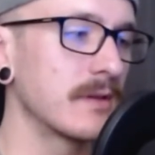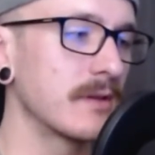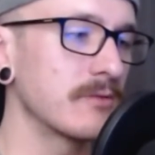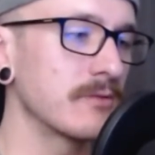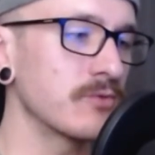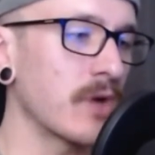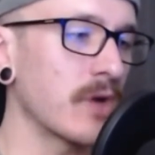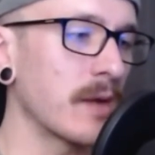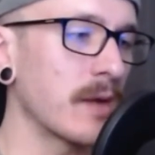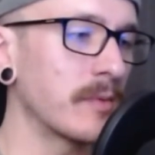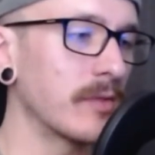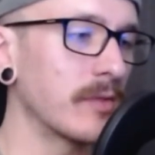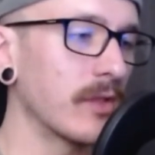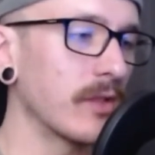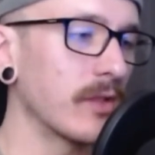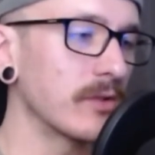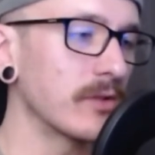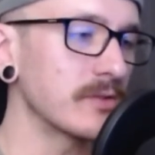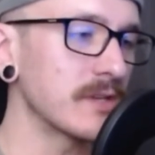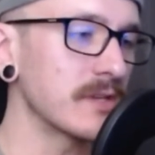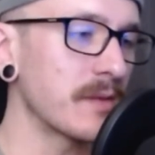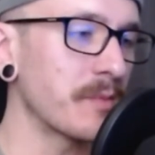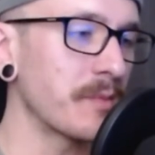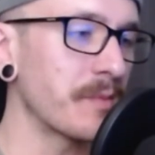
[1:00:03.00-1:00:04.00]
Robbie
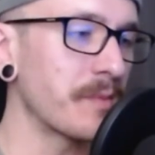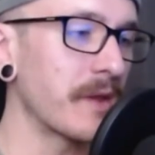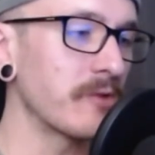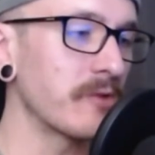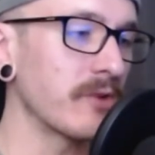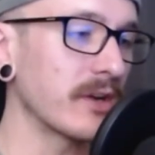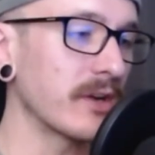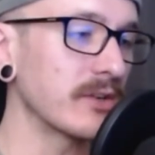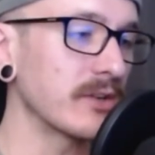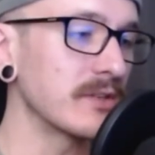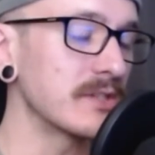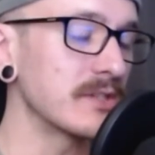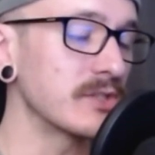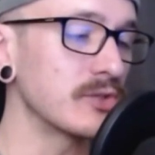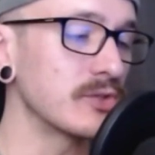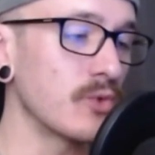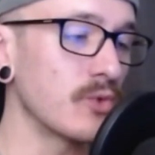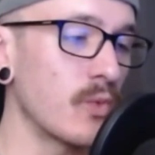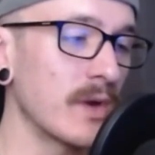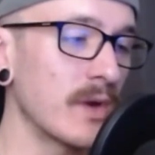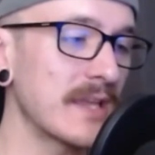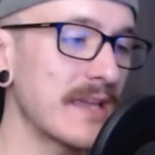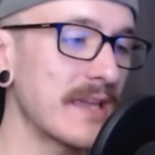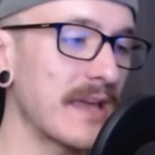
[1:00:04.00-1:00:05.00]
Lawler's MMA record is
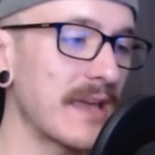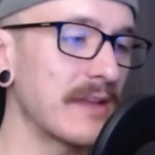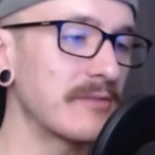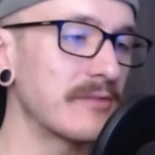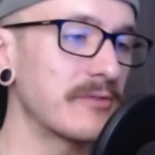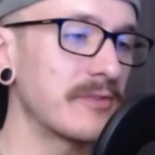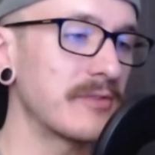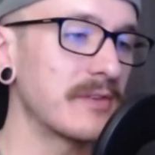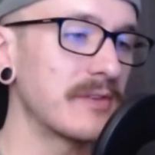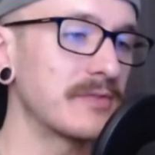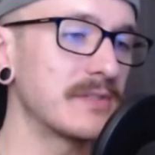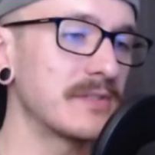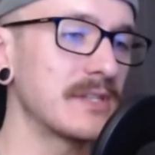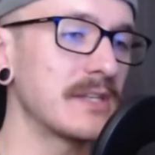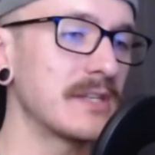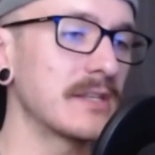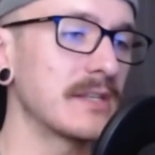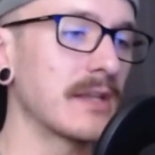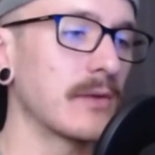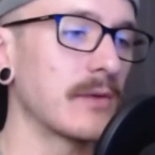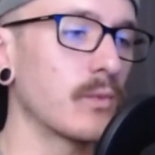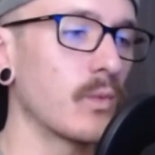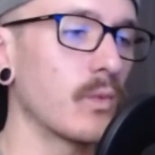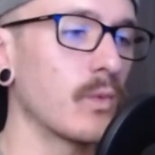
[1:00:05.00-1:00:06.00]

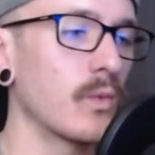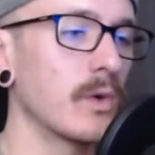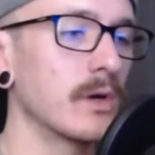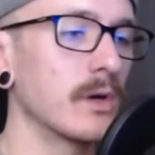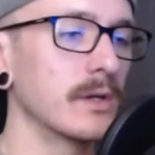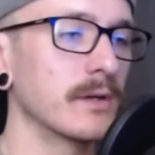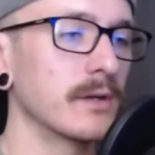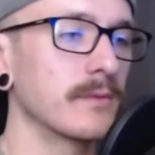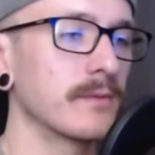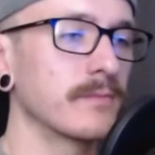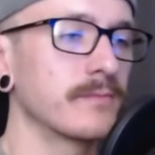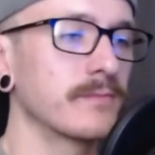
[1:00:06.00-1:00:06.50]
28-15-1.